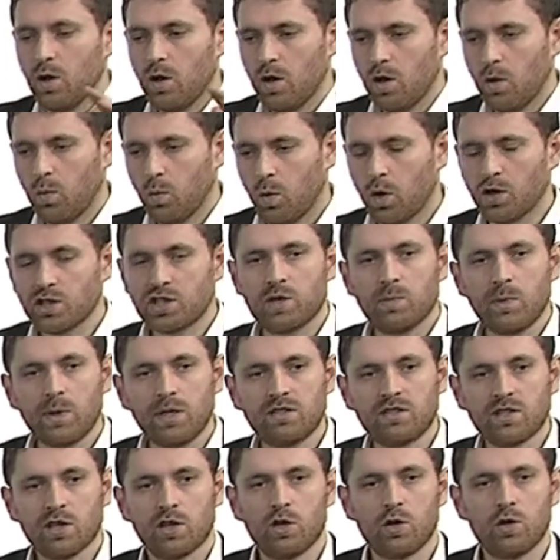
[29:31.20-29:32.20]
what should we
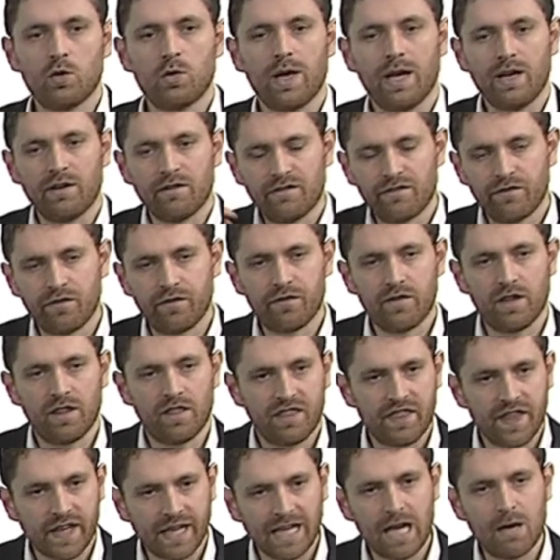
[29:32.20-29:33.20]
do in
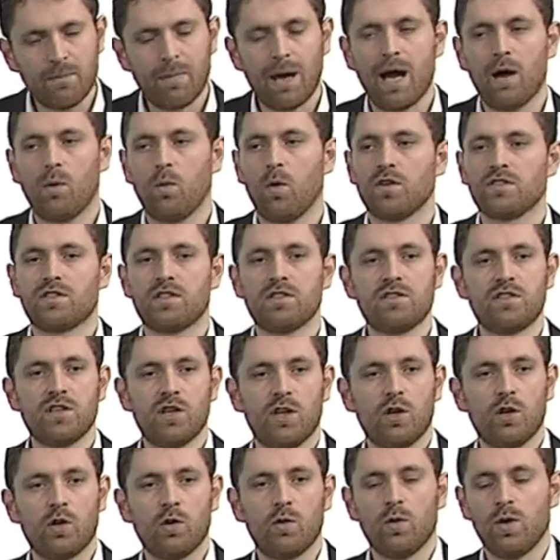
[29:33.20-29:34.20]
thinking about what to
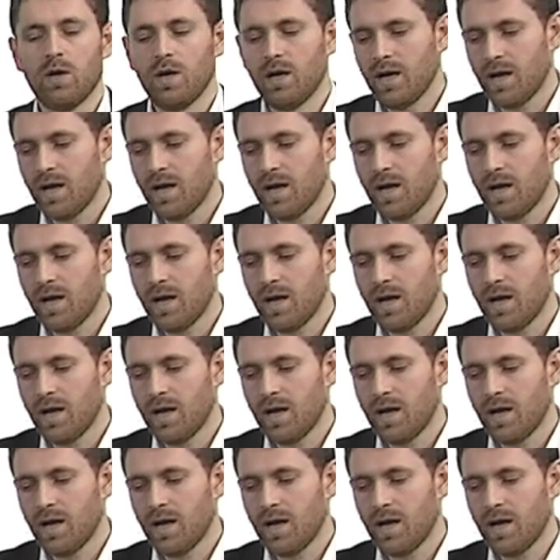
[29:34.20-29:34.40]
do?